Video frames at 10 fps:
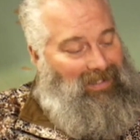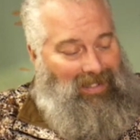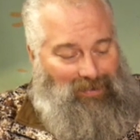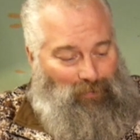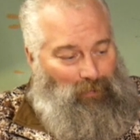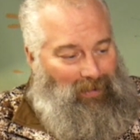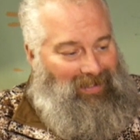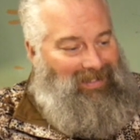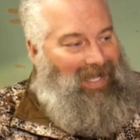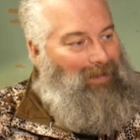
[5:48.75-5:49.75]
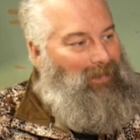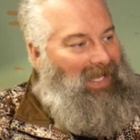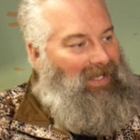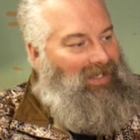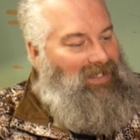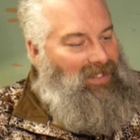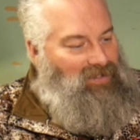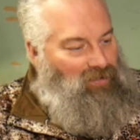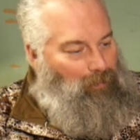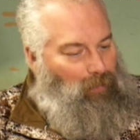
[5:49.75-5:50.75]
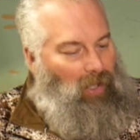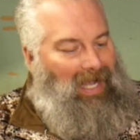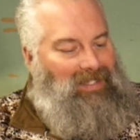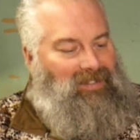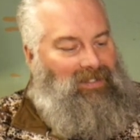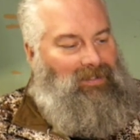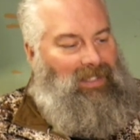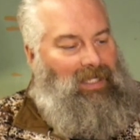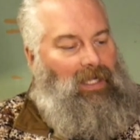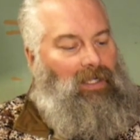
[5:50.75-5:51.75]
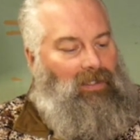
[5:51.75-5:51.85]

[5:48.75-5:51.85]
It's really not bad. It's surprisingly,